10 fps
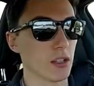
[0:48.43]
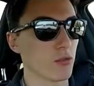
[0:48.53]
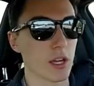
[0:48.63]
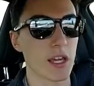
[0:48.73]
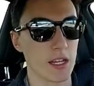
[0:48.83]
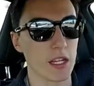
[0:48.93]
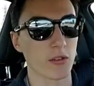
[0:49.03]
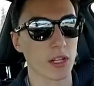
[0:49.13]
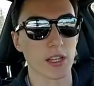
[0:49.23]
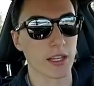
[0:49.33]
you can't
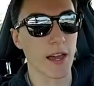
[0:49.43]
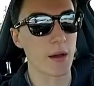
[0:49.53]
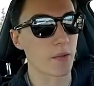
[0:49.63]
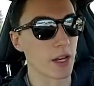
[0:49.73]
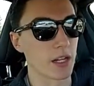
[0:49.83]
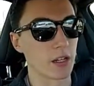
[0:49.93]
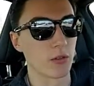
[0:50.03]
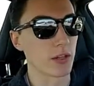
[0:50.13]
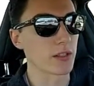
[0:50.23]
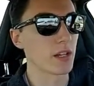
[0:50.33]
hear it in the cabin, any
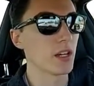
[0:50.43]
noise.